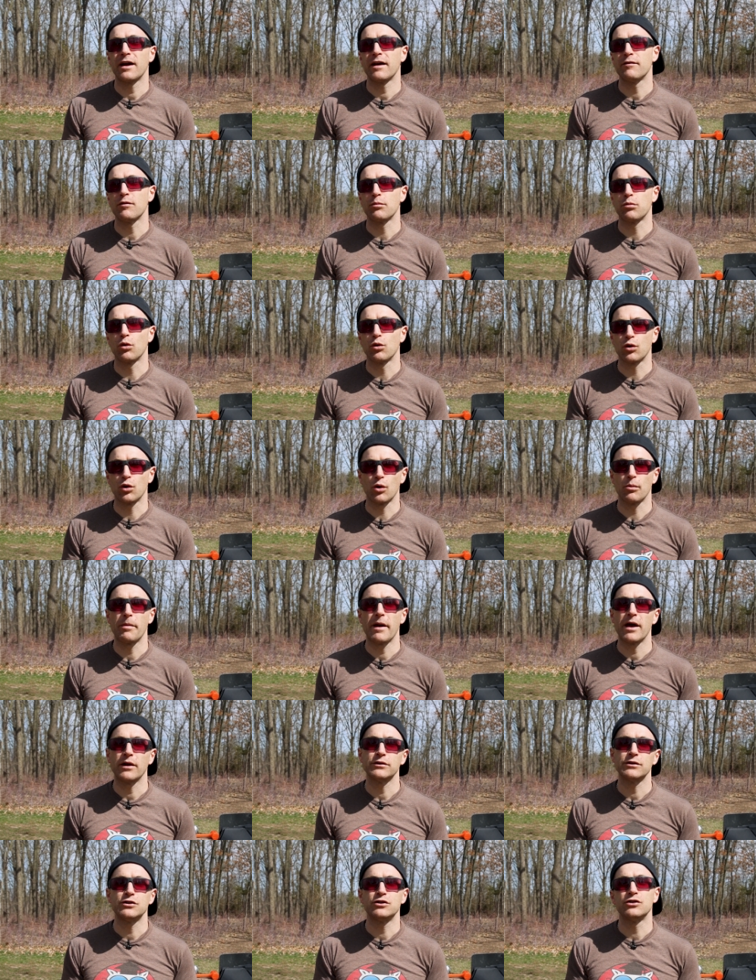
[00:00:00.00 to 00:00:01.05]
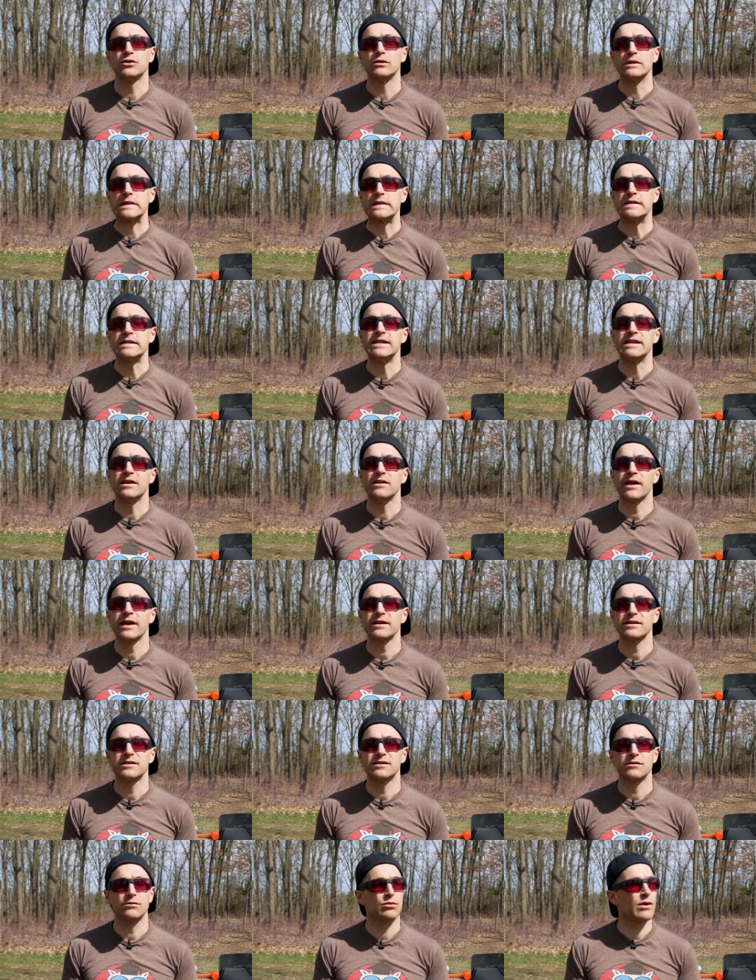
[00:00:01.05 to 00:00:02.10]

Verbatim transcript: I have a Pro Chrono Pal Digital D L X. It's